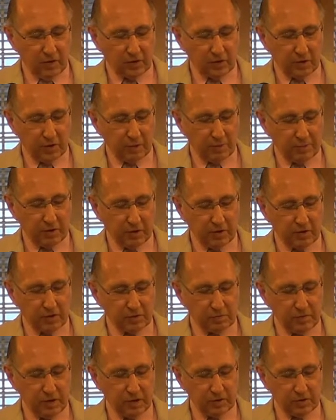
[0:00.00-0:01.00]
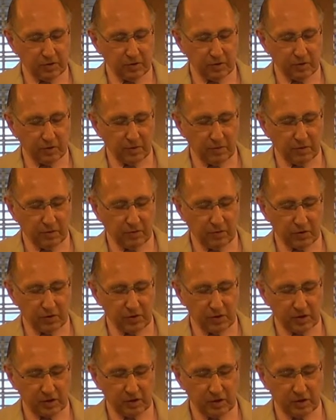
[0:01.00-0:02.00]
her appearance meant to her before
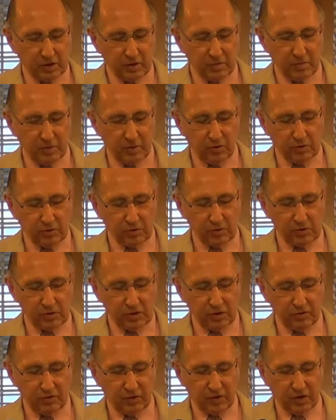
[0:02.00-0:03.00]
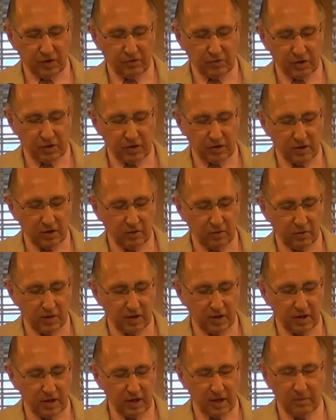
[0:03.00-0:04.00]
she could compose herself enough to tell
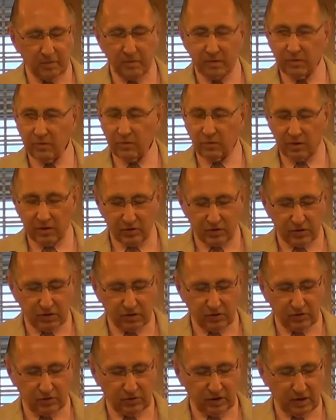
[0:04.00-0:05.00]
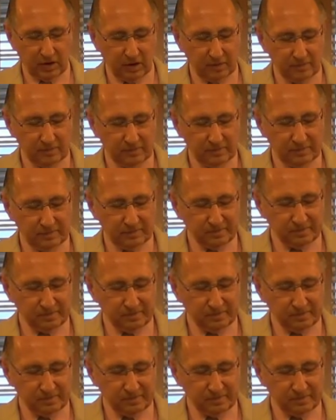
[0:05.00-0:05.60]
what had happened, what she had seen.